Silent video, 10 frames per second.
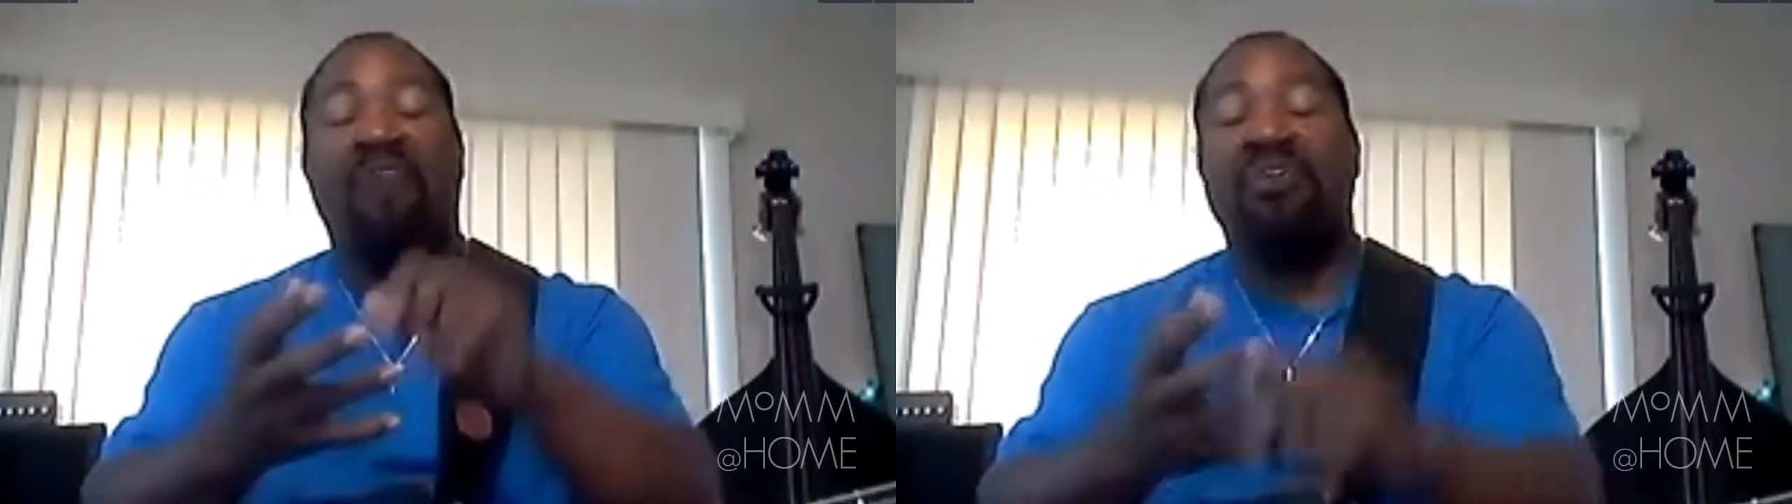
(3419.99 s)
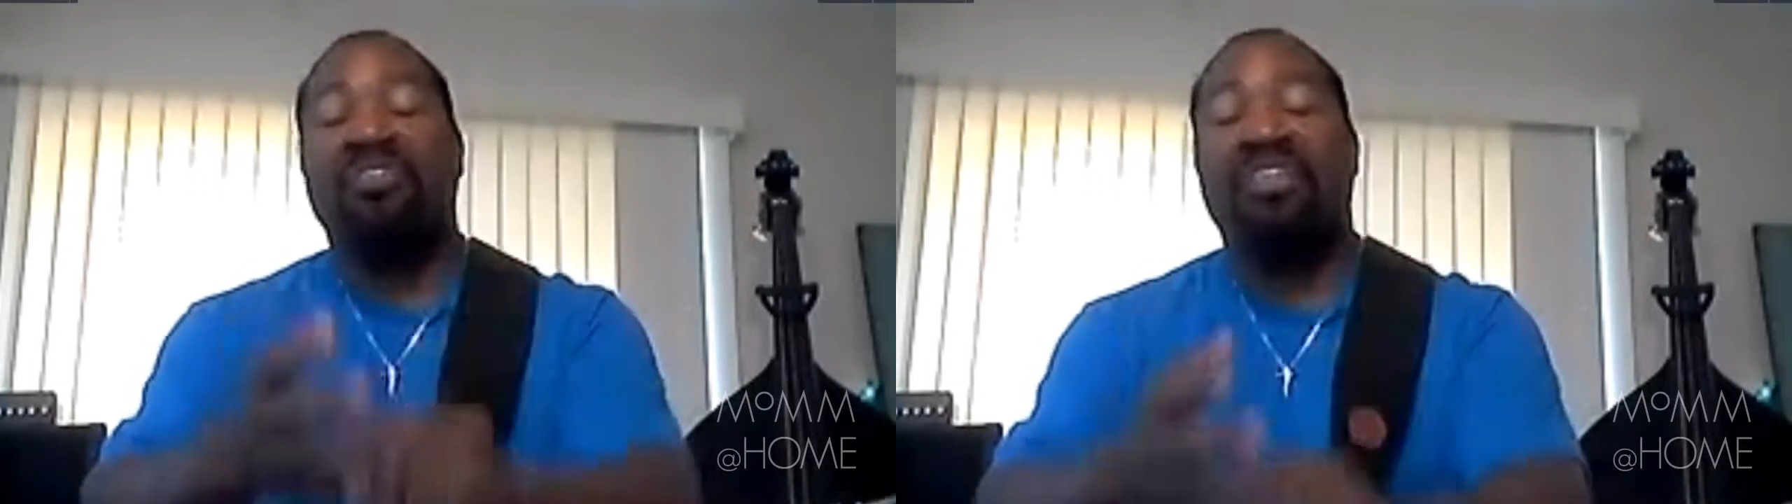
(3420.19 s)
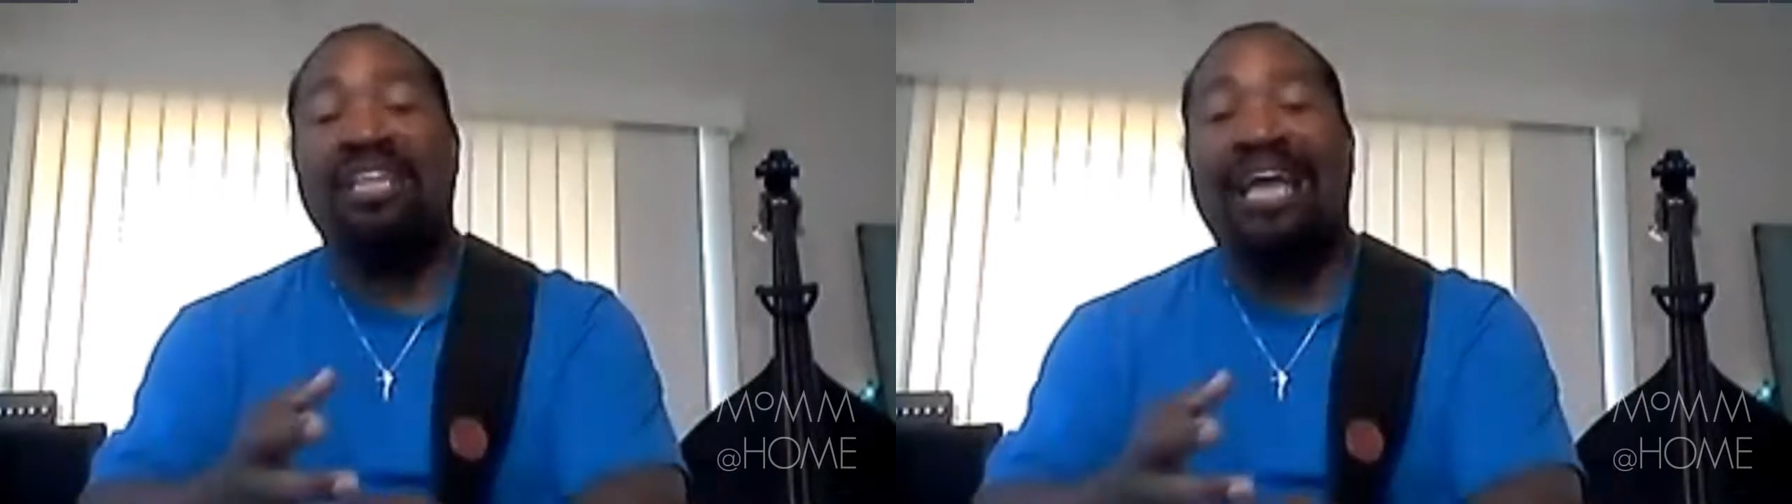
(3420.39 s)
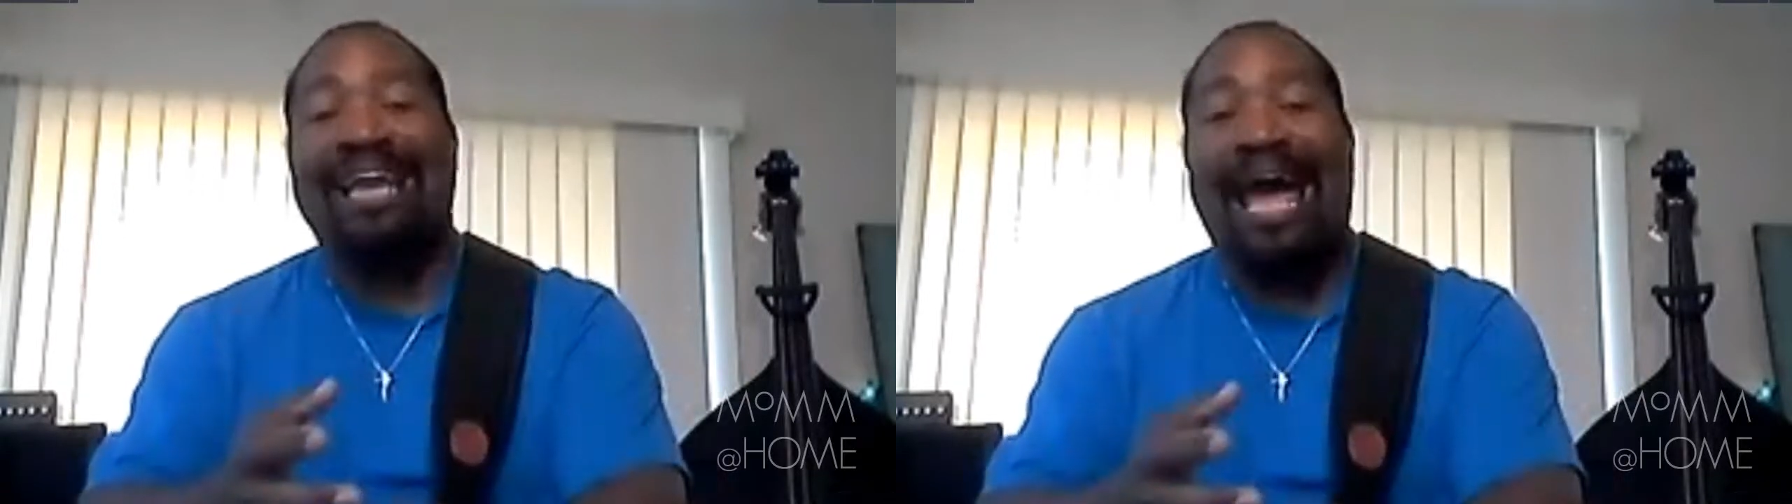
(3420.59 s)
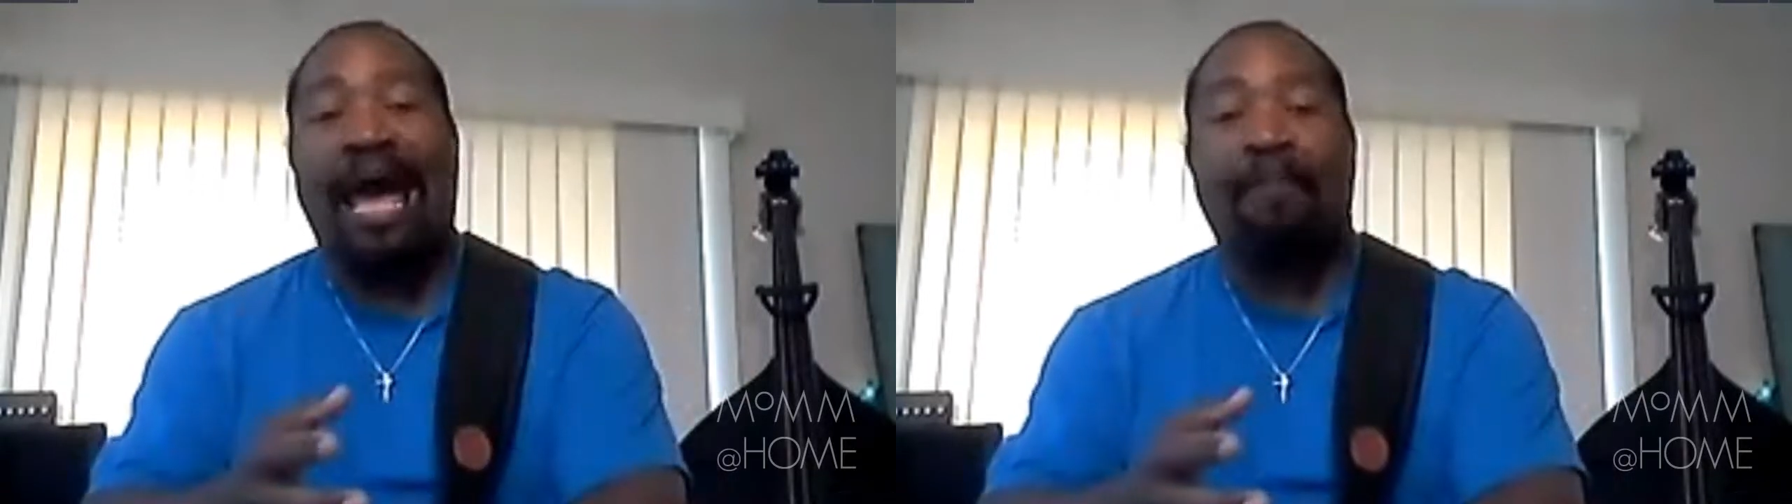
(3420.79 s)
everything
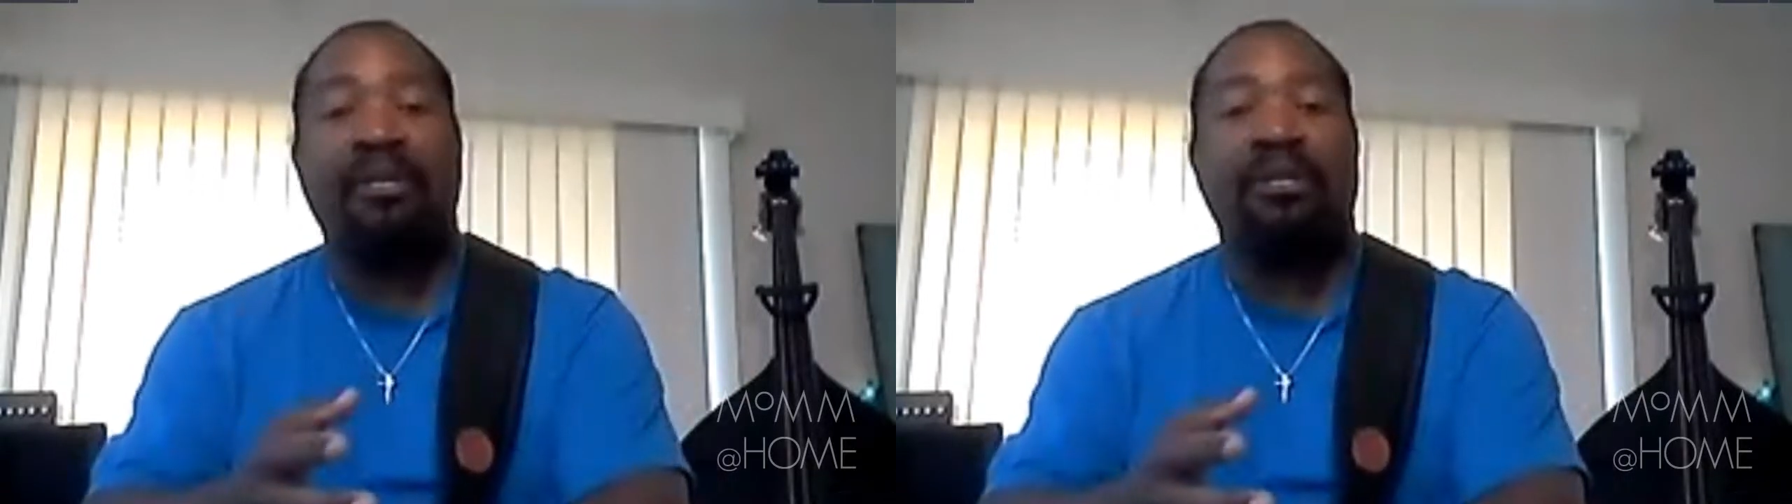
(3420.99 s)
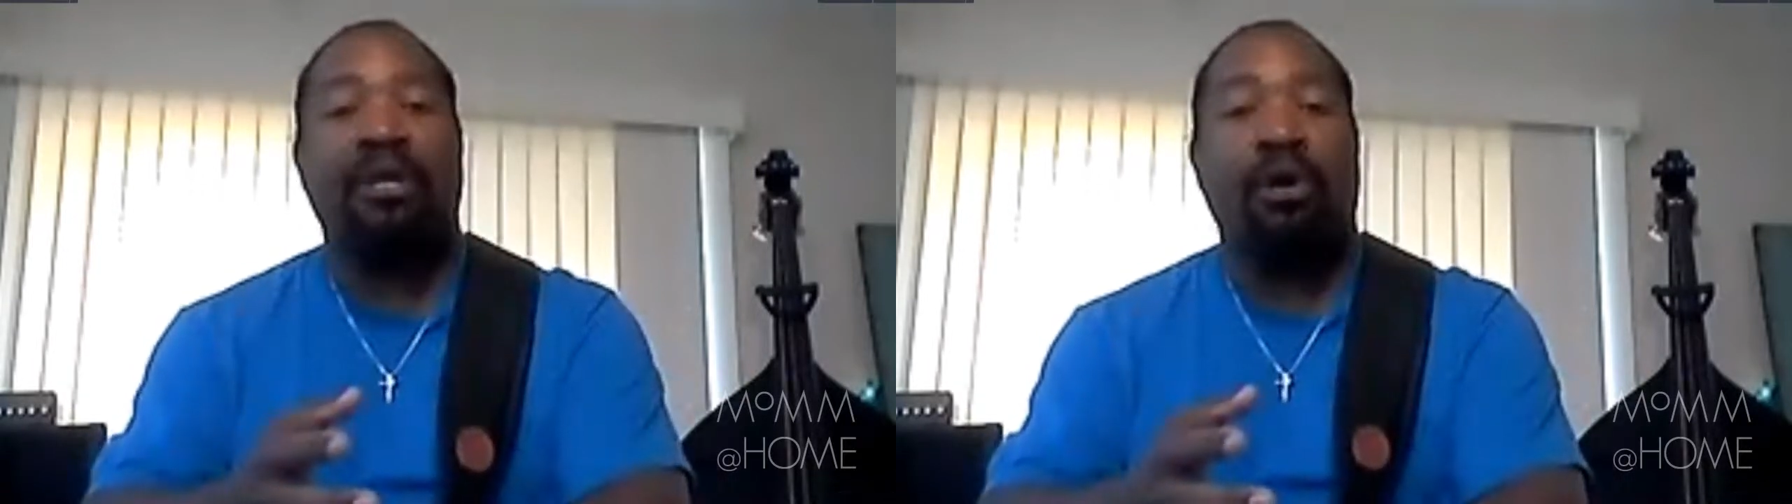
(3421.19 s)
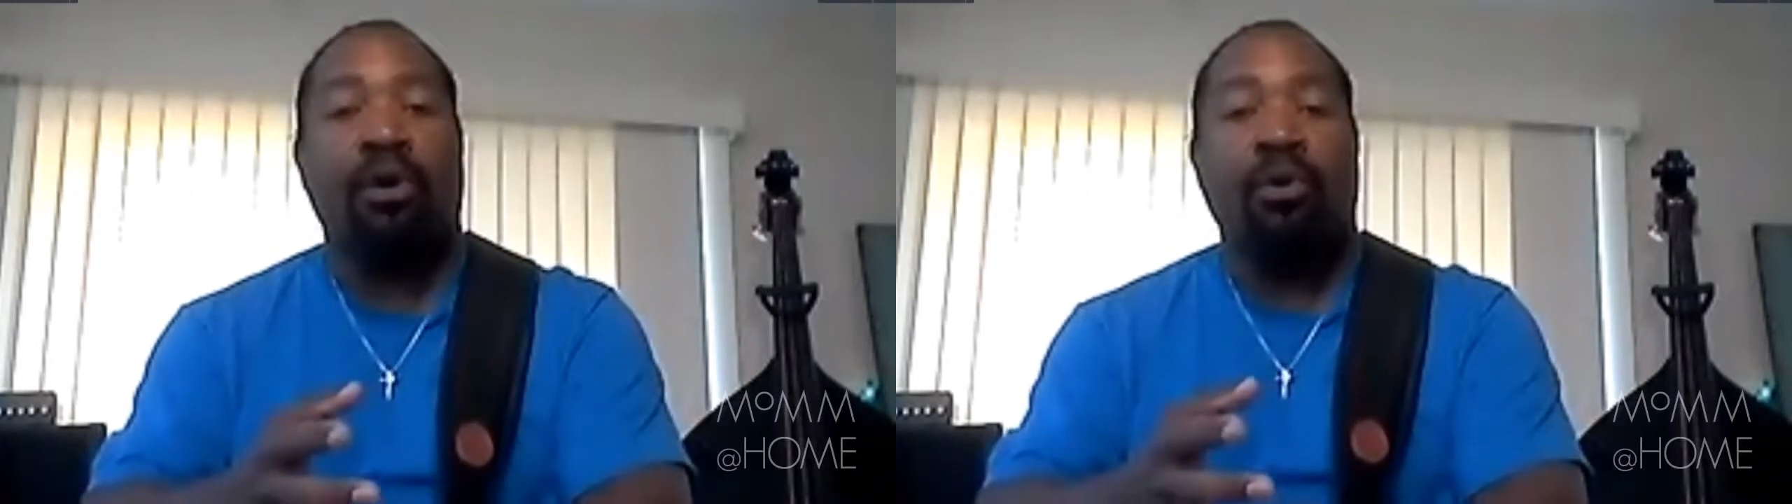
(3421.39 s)
that happened